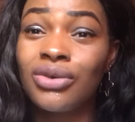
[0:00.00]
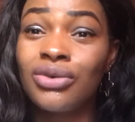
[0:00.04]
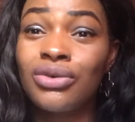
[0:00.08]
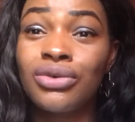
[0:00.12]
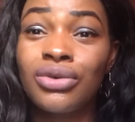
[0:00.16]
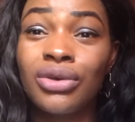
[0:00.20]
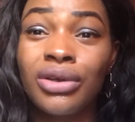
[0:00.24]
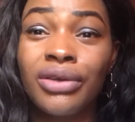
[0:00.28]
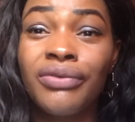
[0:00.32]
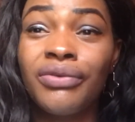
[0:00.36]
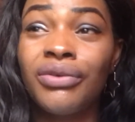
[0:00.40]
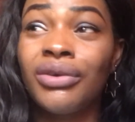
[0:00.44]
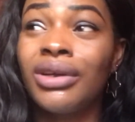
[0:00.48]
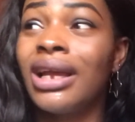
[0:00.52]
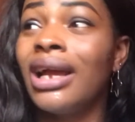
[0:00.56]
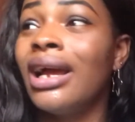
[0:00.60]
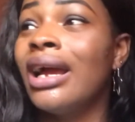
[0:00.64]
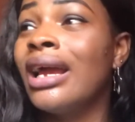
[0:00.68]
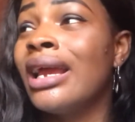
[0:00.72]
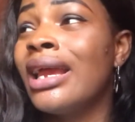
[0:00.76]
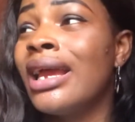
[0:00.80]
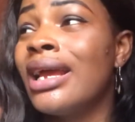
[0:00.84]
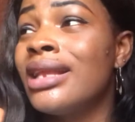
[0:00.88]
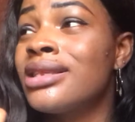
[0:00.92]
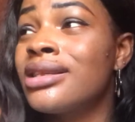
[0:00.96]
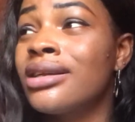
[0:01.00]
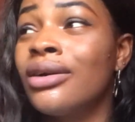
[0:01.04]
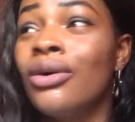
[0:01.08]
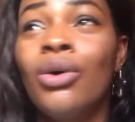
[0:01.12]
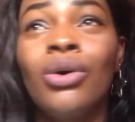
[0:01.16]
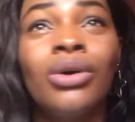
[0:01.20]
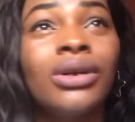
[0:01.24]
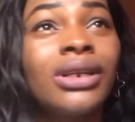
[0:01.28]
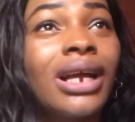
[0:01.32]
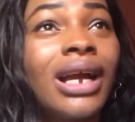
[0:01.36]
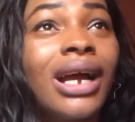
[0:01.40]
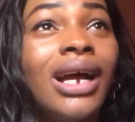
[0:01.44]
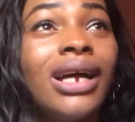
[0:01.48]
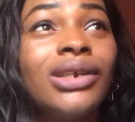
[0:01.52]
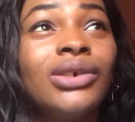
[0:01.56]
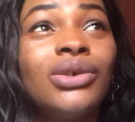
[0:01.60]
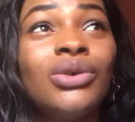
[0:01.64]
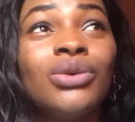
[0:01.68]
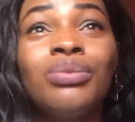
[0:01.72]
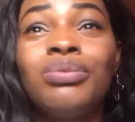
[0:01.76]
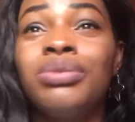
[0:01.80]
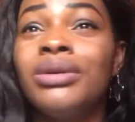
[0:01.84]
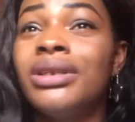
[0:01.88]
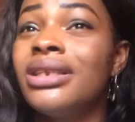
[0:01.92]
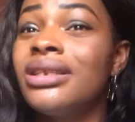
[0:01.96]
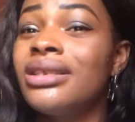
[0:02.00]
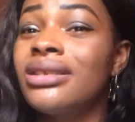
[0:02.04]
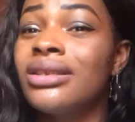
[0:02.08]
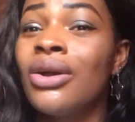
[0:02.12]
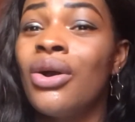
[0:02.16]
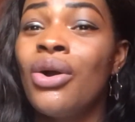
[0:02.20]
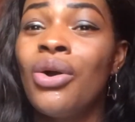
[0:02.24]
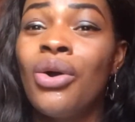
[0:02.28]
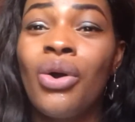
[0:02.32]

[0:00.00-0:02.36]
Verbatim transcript: So if you can get gold candle, please